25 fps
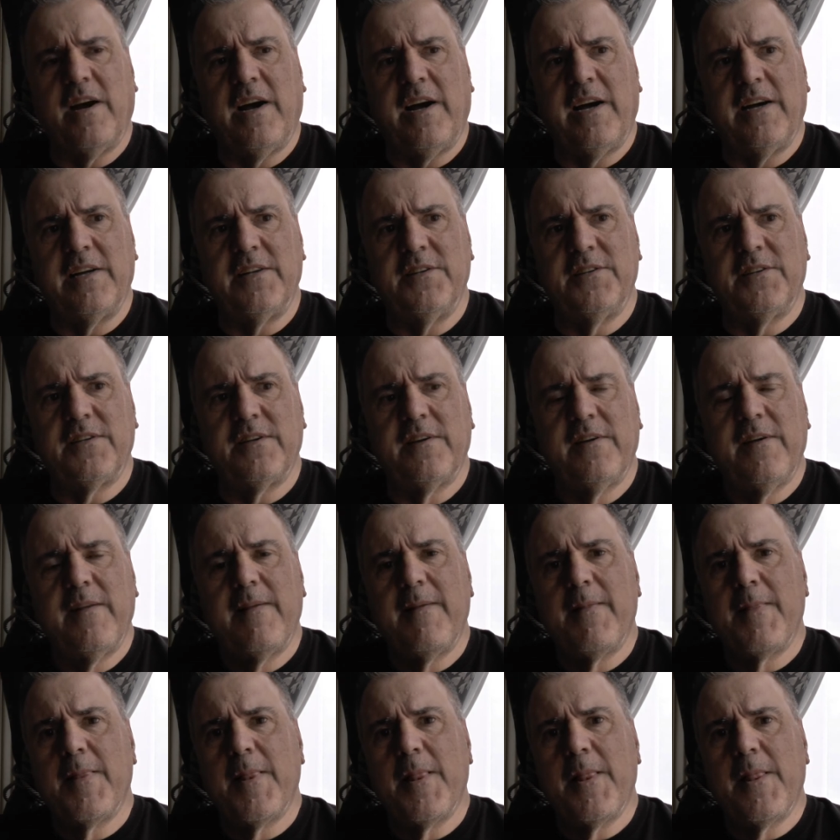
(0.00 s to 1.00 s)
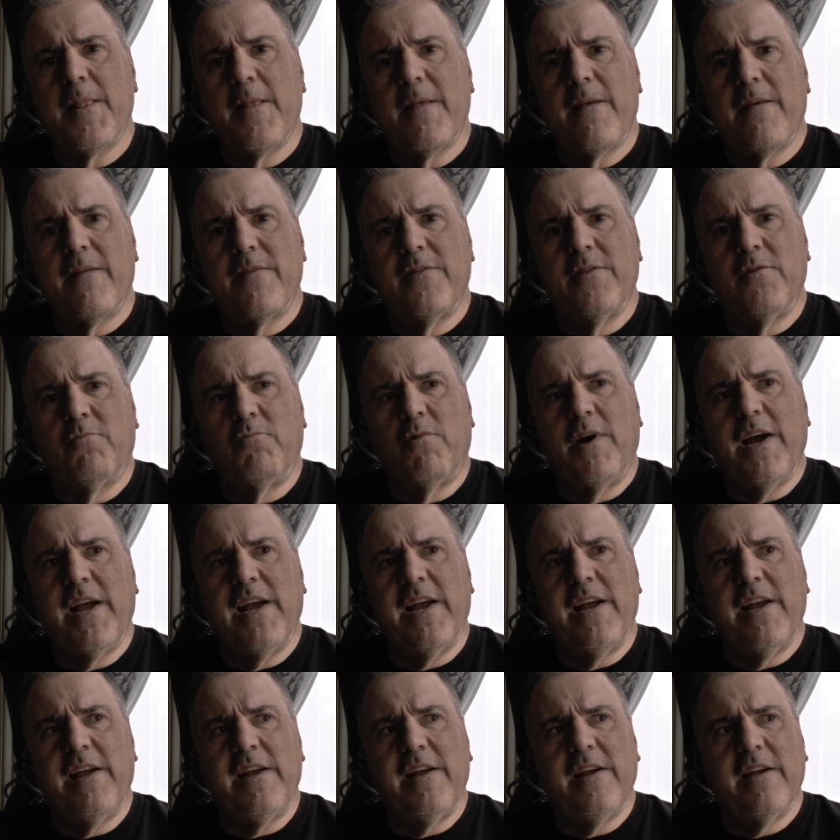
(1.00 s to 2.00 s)
and the
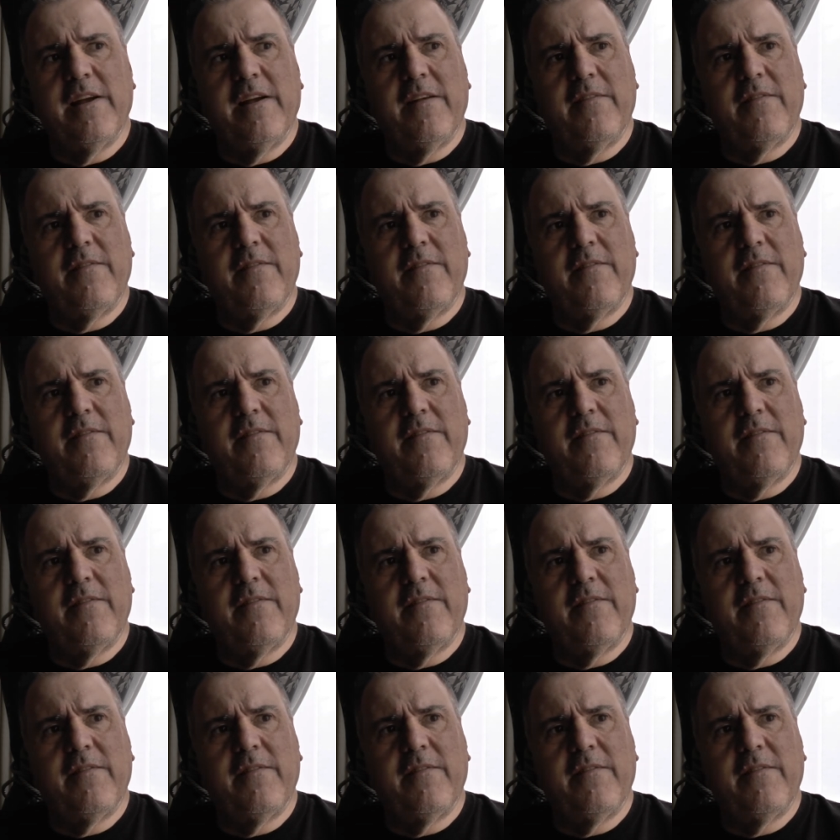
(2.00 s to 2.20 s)
way